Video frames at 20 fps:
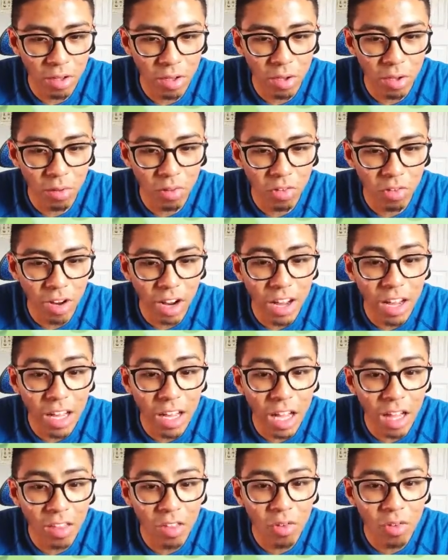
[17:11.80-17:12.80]
closer I
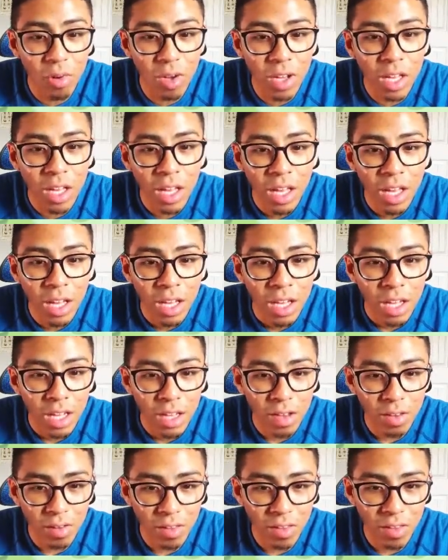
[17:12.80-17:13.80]
get to it,
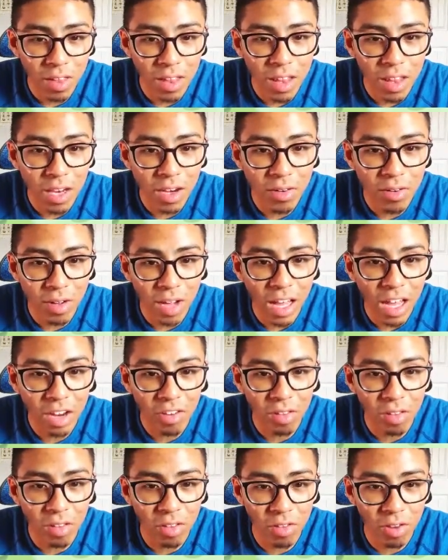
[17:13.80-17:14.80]
you'll see that it'll
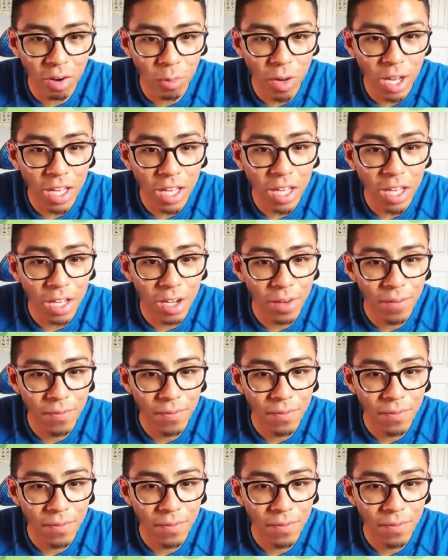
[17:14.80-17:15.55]
actually start waking up.